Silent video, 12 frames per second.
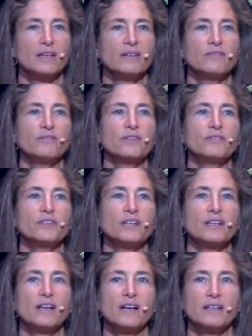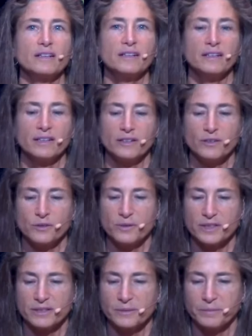In Vivekananda
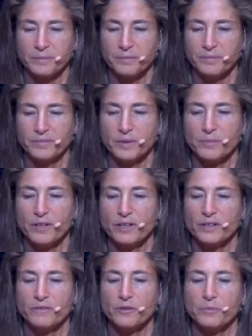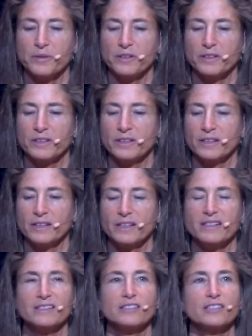Hinduism, the mark of
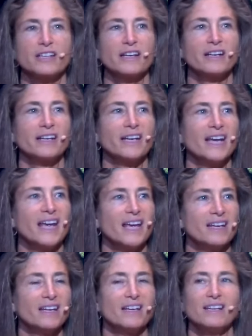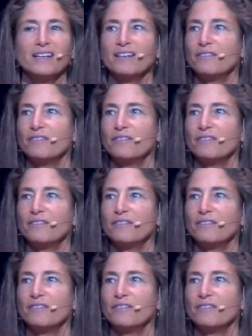humility is shedding any